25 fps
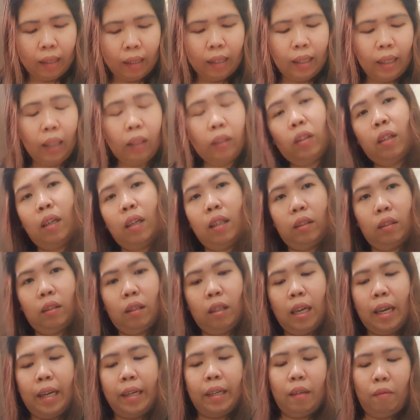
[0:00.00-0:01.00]
Sakto lang
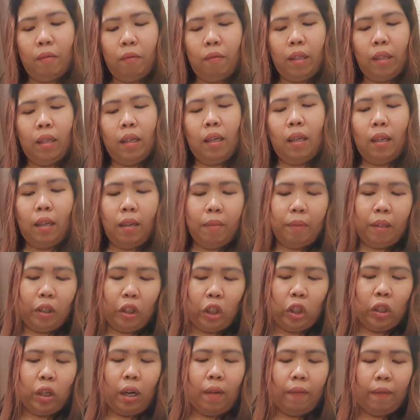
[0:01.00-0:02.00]
to, like, when
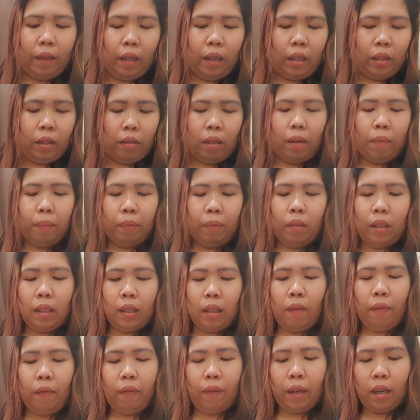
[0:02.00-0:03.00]
mag-travel, you can put
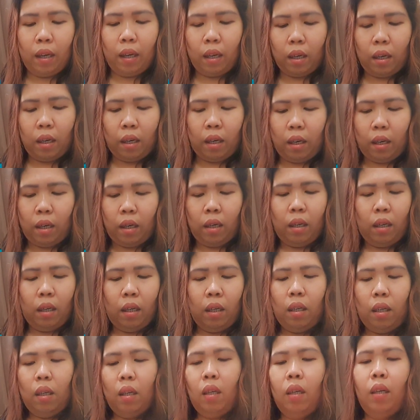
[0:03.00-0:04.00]
stuff here
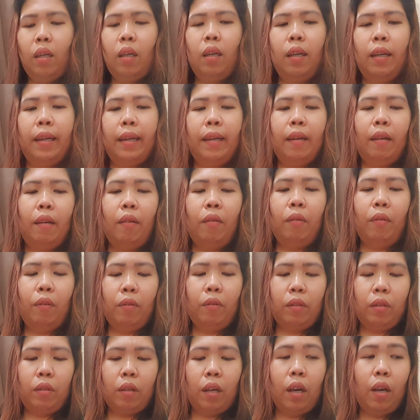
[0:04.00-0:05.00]

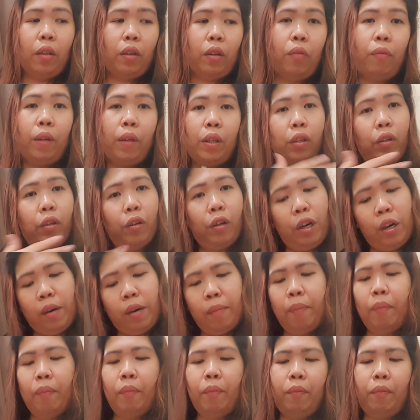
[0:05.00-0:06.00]
together with your